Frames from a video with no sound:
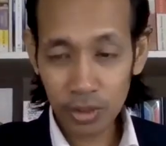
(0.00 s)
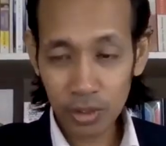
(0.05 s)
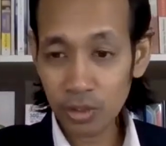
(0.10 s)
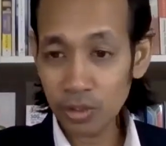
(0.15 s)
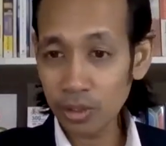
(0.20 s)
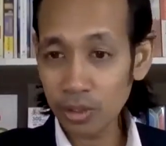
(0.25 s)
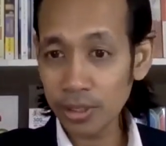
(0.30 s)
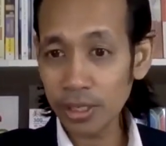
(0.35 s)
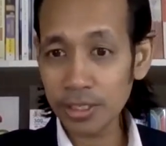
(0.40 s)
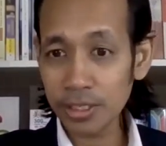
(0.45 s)

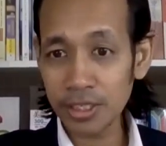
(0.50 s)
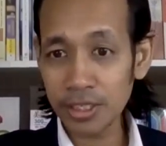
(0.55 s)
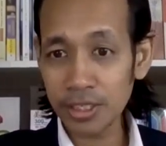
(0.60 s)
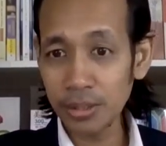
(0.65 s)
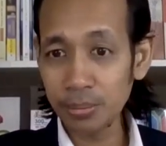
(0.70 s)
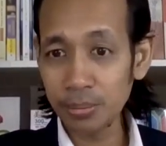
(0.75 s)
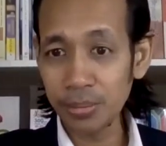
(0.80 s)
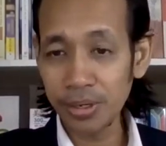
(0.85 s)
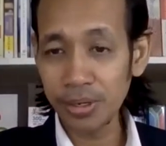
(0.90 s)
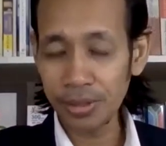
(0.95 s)
So that's
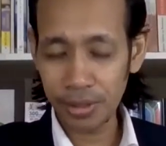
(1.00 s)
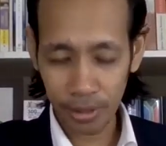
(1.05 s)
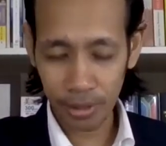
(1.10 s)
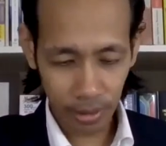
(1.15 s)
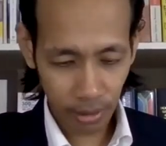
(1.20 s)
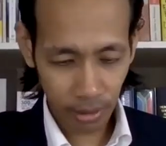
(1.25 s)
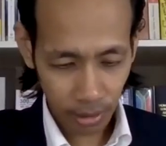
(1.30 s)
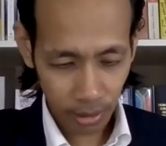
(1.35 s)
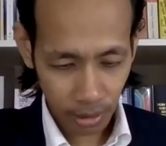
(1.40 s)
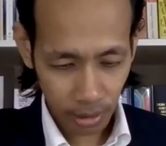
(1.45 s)
deep
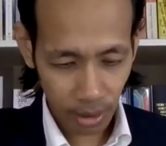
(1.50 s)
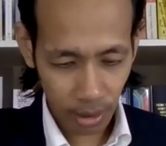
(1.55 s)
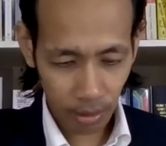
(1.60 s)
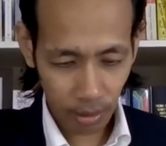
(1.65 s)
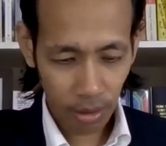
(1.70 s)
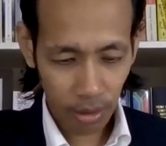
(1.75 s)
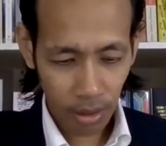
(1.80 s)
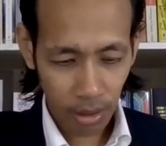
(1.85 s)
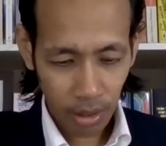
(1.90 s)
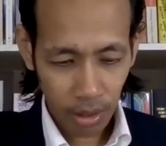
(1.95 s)
breathing. Yeah.
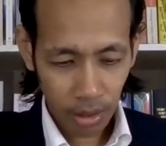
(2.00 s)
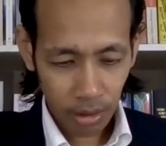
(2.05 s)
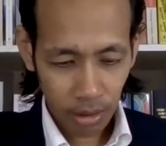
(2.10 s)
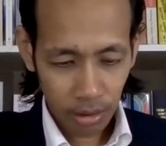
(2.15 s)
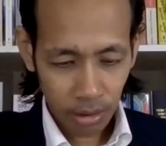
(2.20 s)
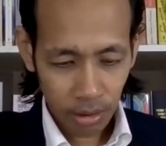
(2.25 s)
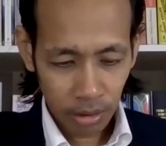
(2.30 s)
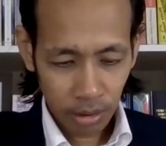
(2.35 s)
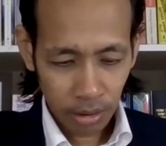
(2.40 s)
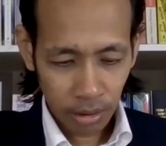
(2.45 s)
Now,
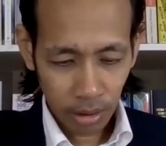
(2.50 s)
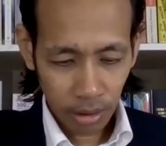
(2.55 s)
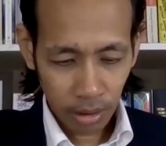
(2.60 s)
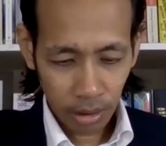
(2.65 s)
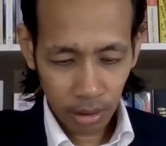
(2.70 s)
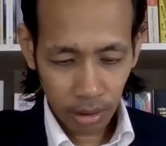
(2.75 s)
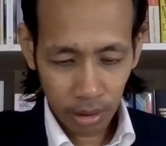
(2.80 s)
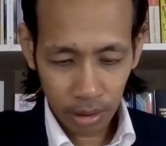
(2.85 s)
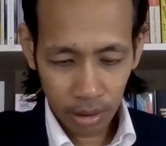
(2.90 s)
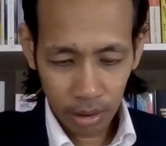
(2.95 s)

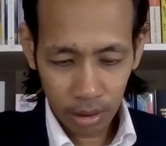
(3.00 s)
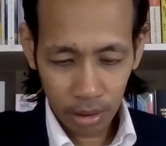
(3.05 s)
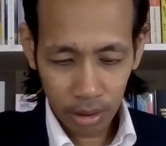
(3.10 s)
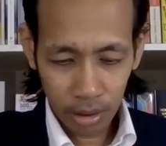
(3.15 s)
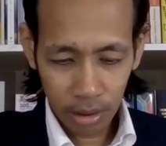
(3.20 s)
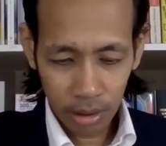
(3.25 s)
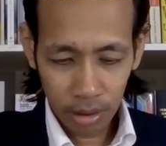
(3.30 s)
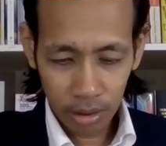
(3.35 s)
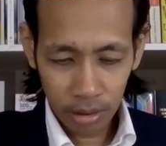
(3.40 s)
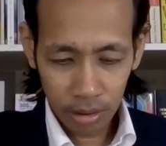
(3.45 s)

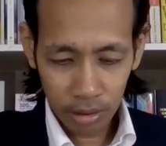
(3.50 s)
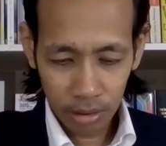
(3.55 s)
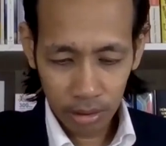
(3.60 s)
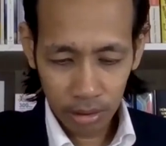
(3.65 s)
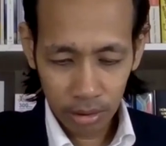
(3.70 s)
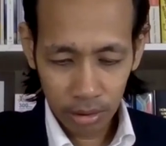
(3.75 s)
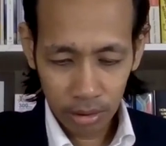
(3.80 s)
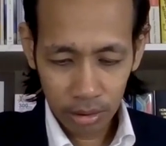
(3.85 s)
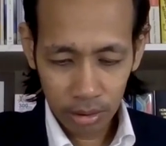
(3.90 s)
uh,